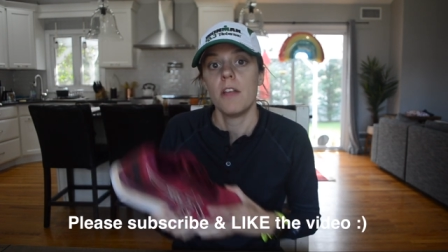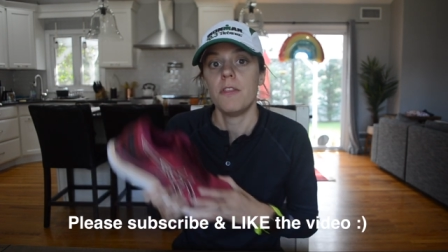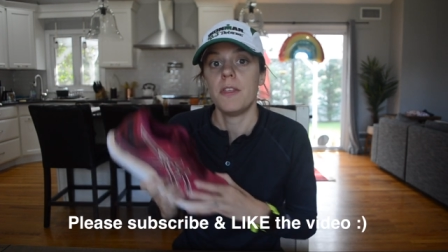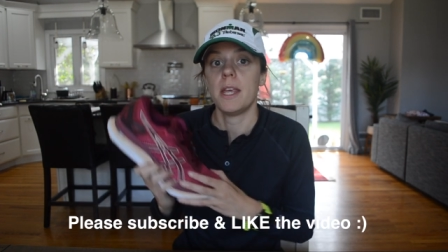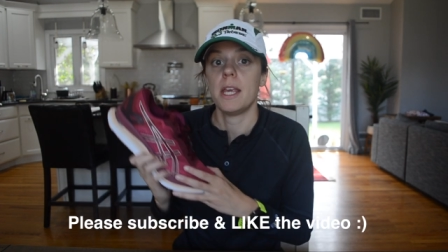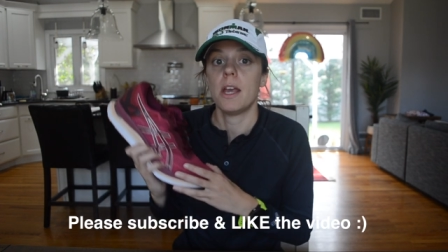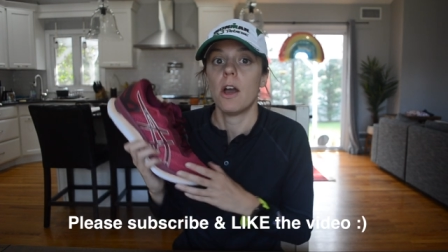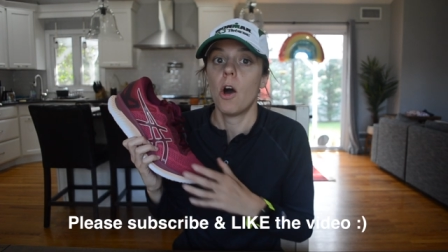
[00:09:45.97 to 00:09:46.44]

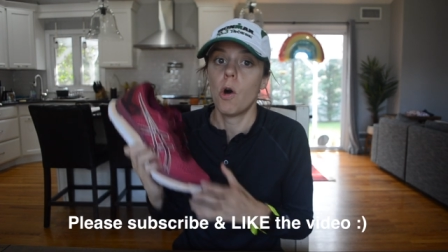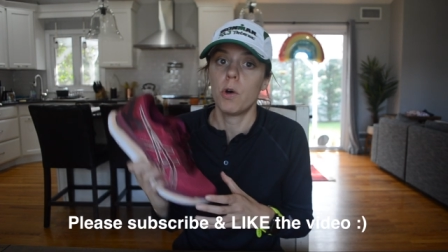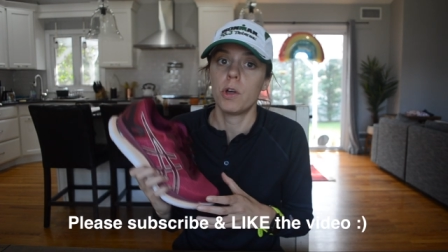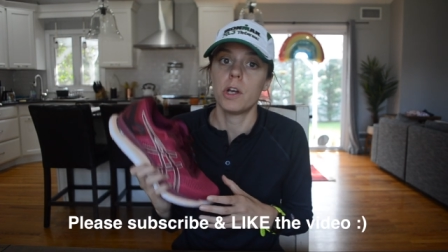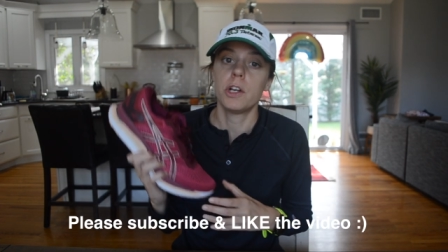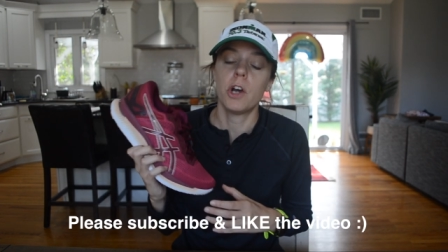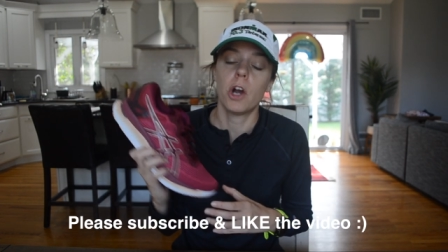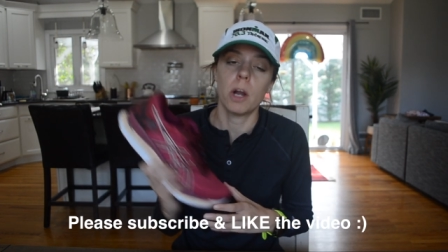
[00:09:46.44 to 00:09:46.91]
The
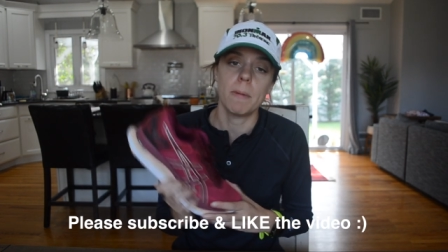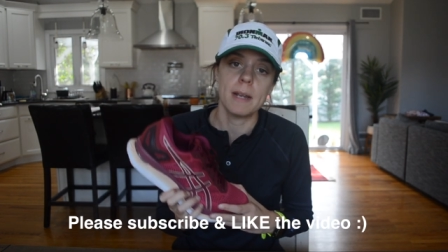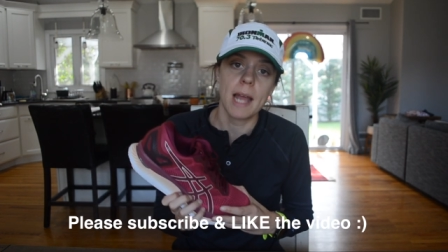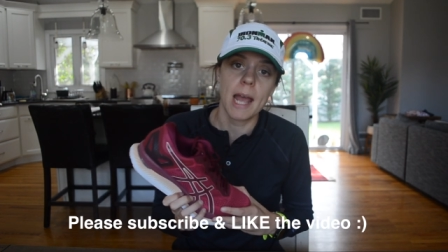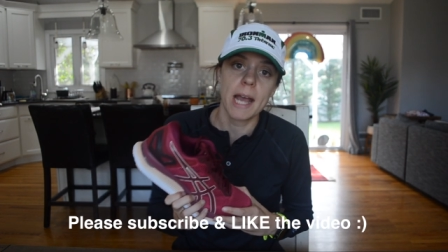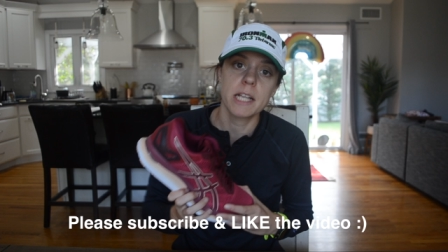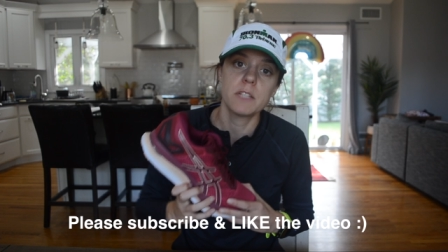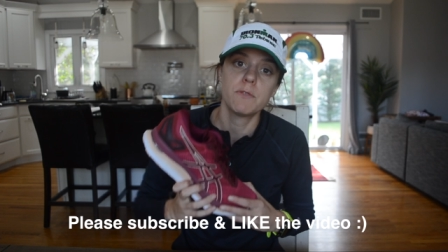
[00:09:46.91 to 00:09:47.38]
Hoka Carbon
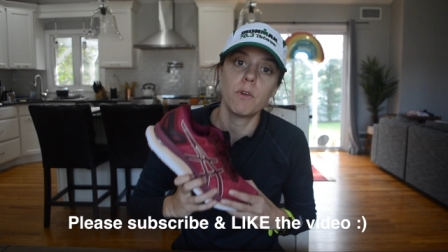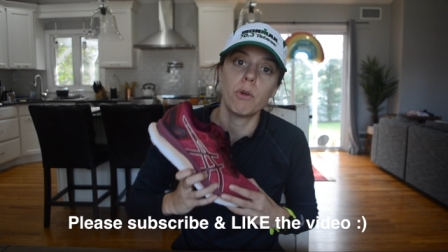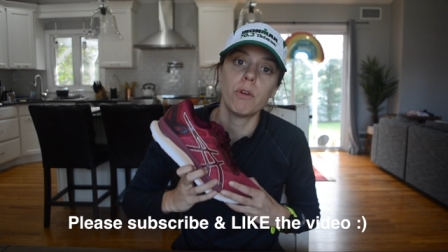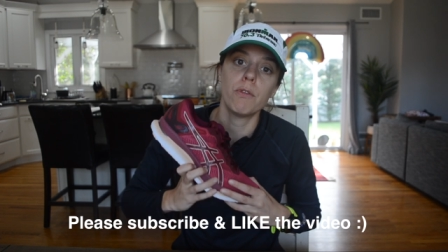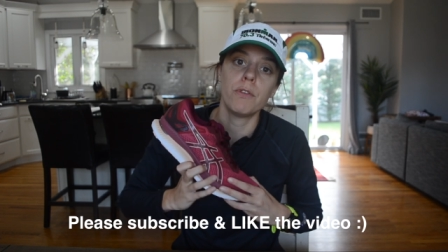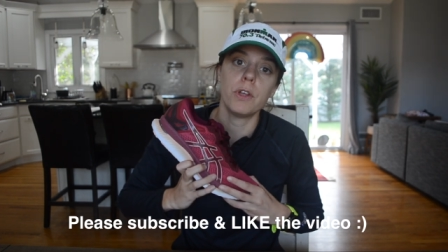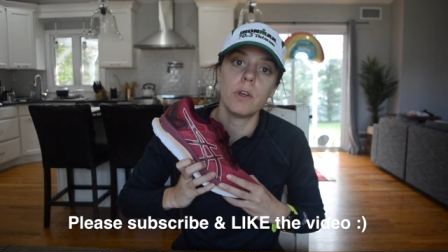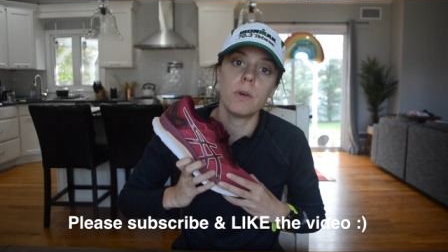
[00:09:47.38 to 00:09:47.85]
X full
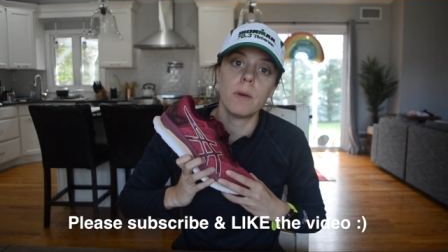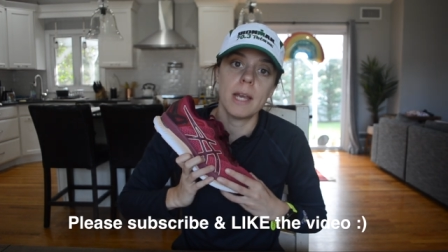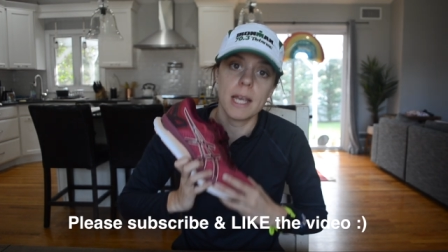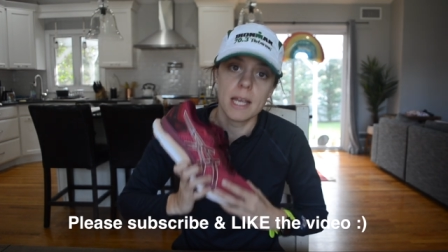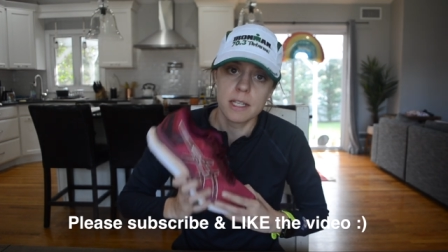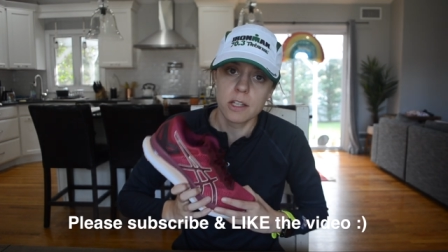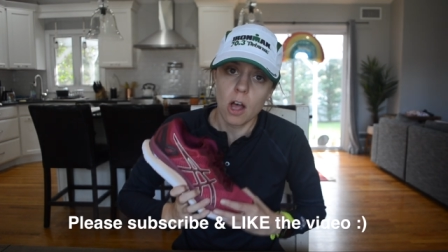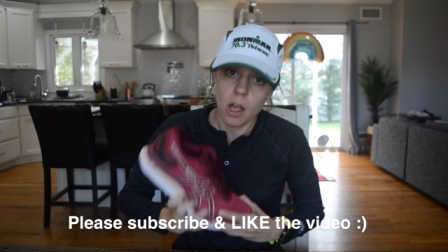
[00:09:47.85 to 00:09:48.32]
review
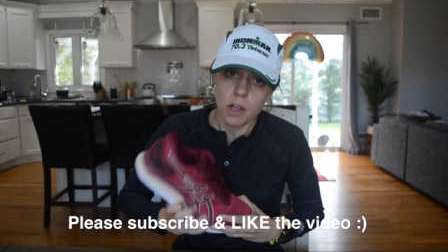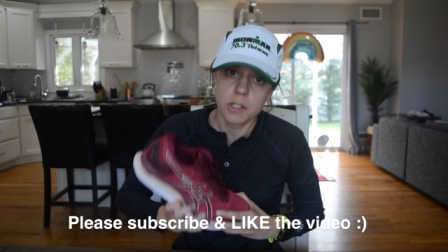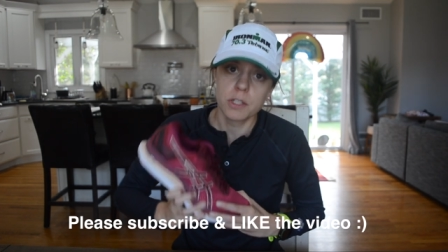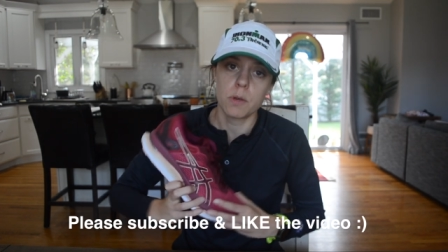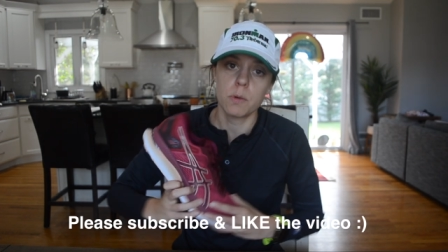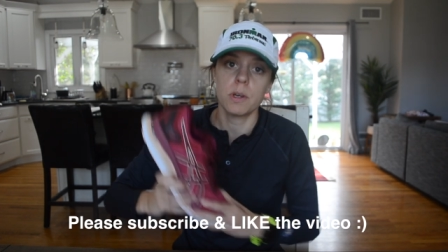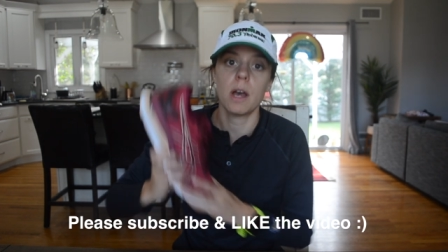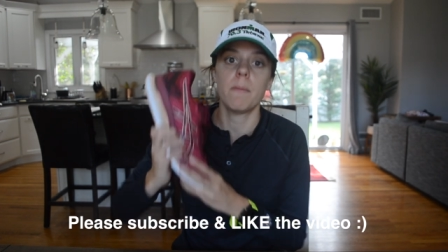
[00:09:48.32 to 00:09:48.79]
is
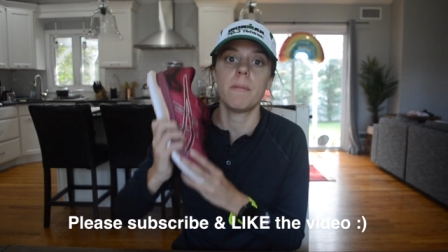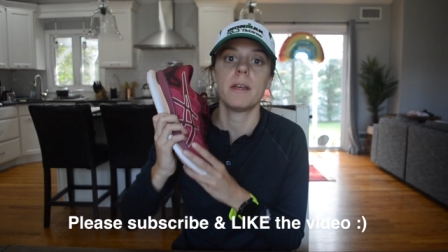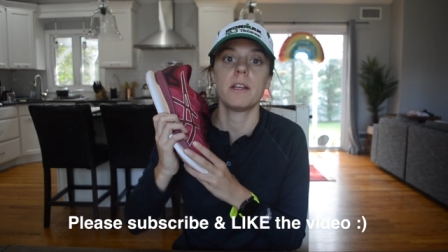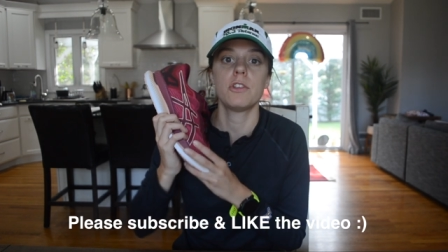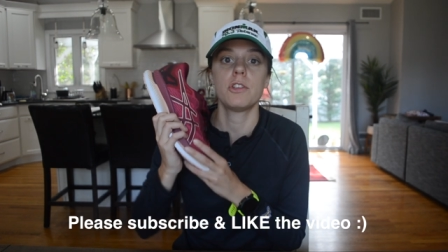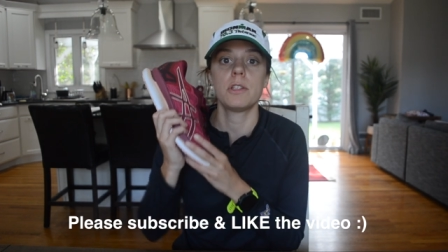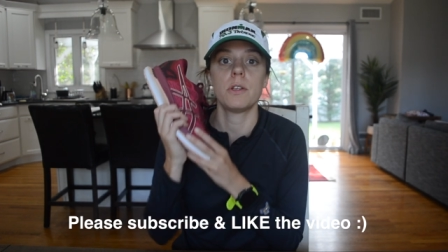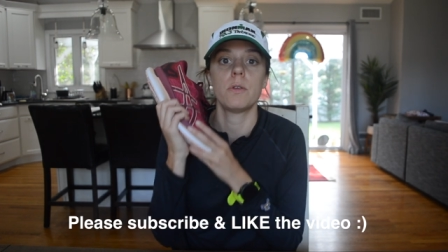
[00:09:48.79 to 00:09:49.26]
also
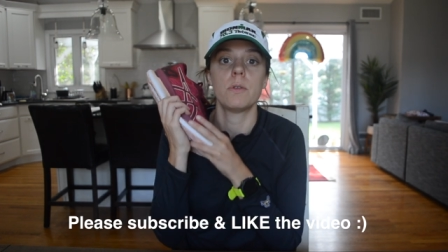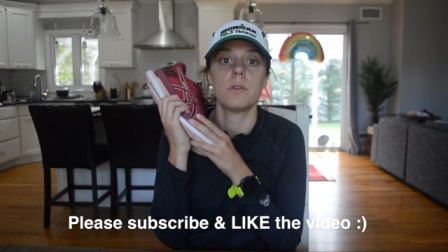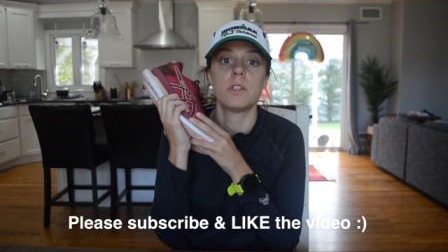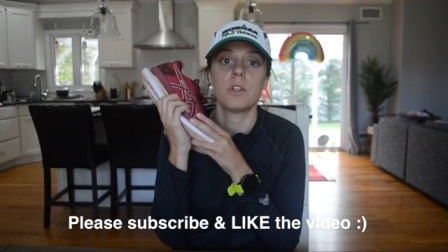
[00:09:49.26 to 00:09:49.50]
coming soon,